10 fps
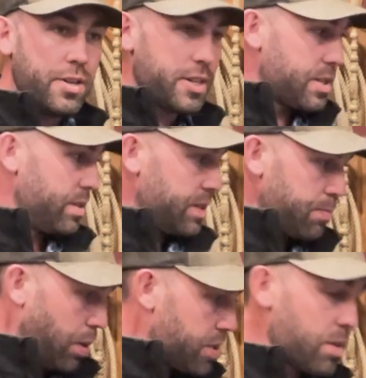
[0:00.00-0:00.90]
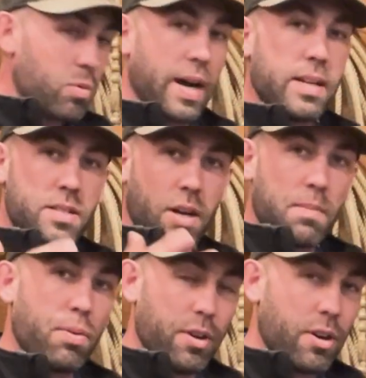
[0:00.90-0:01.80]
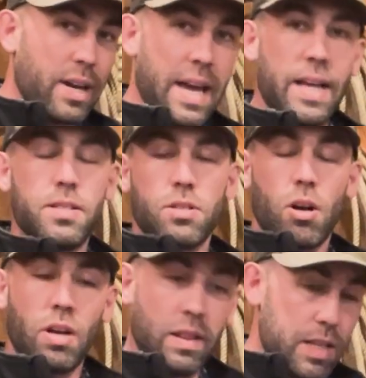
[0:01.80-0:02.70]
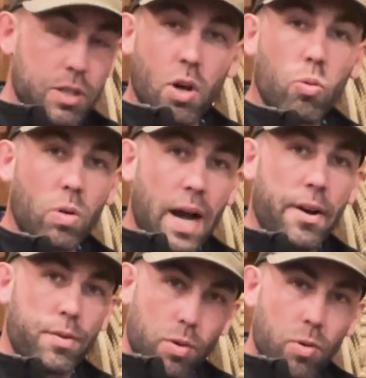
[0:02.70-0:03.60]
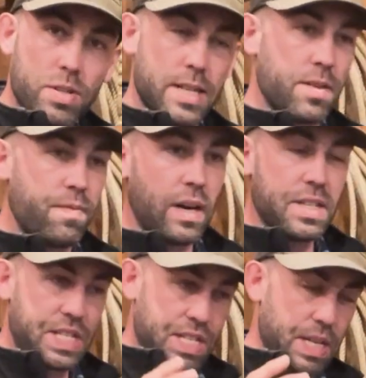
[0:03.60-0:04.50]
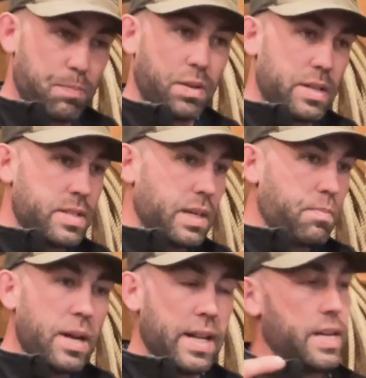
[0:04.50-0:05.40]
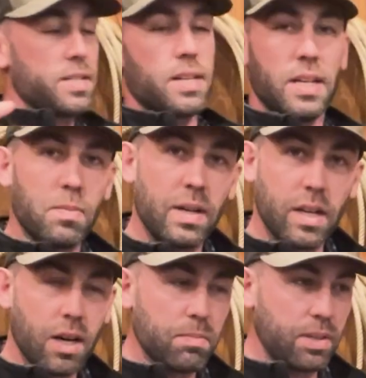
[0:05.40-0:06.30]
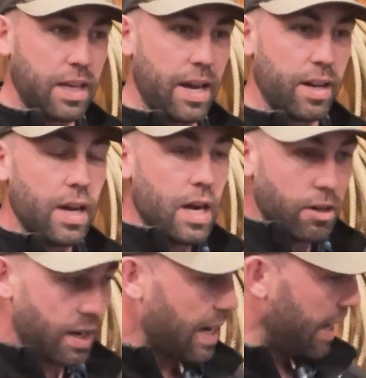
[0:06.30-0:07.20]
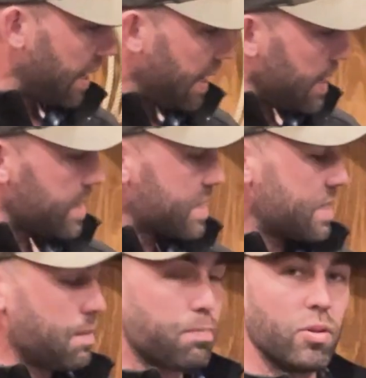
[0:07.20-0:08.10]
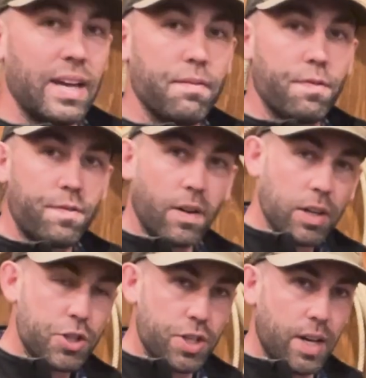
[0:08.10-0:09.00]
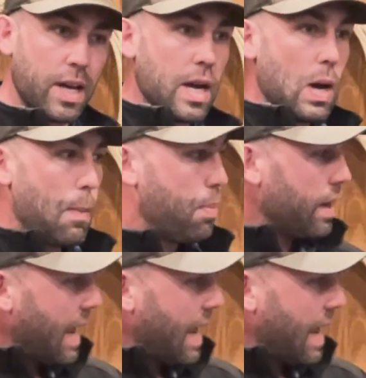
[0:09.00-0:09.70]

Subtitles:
Just put some reins on it, put it on a headstall, and let's go ride our horse. It's a very simplistic bit. It doesn't need to be complicated, right? And it is simple in function, but